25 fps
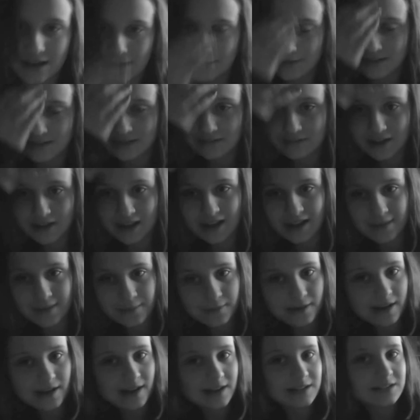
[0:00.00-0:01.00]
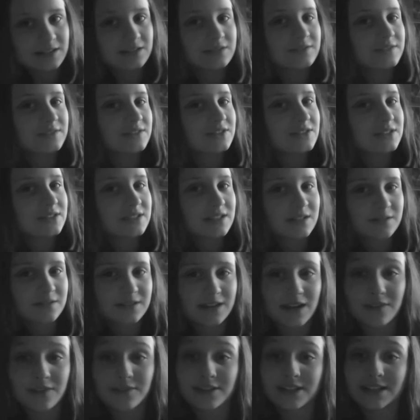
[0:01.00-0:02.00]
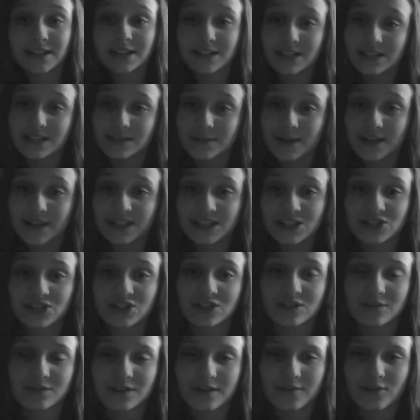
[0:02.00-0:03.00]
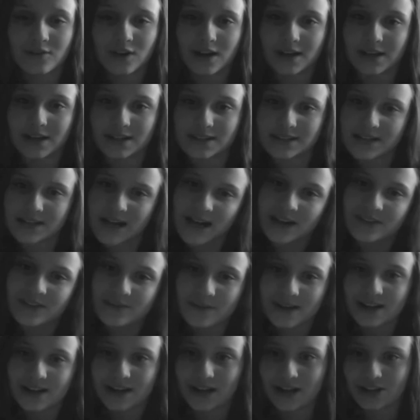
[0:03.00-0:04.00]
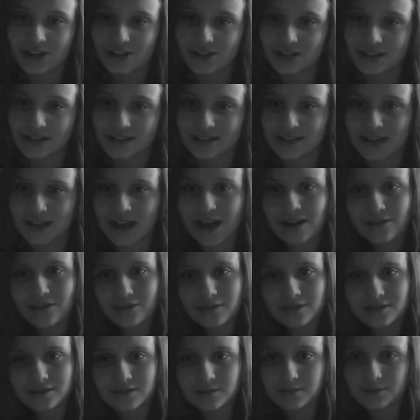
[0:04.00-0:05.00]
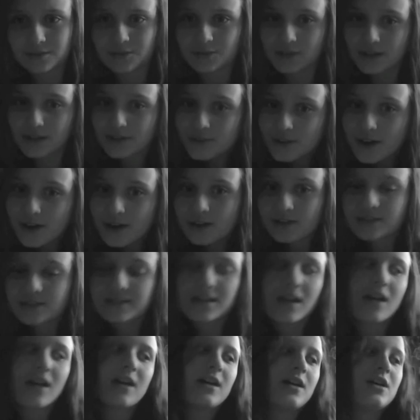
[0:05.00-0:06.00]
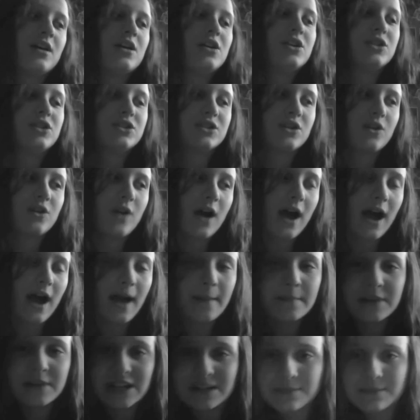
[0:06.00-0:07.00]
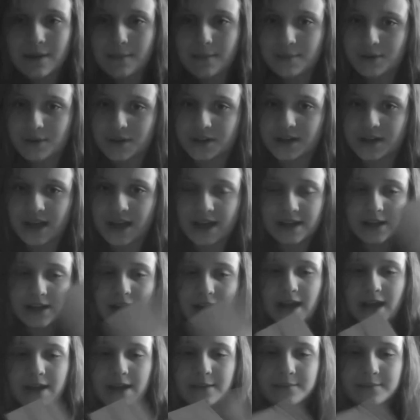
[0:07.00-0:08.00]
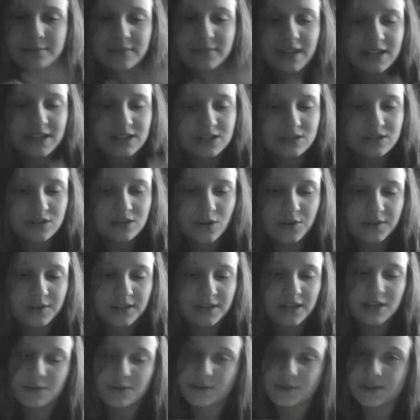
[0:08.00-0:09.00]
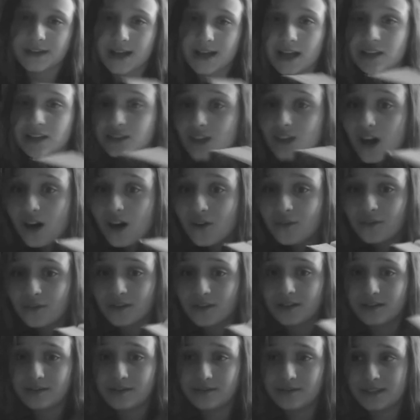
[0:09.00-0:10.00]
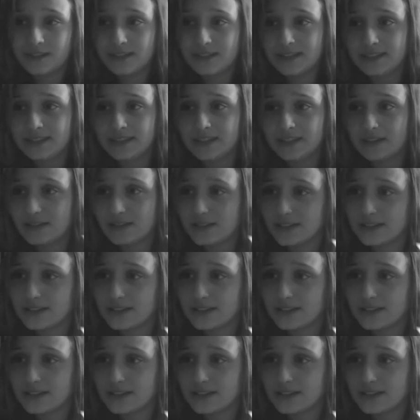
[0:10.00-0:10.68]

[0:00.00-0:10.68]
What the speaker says: because I'm not hyperactive. It's just like when I really need to pay attention or whatever. And it's kind of a medication that's like out of your system in 24 hours. So I'm reading my book, and I'm like totally into it. Like I love this series,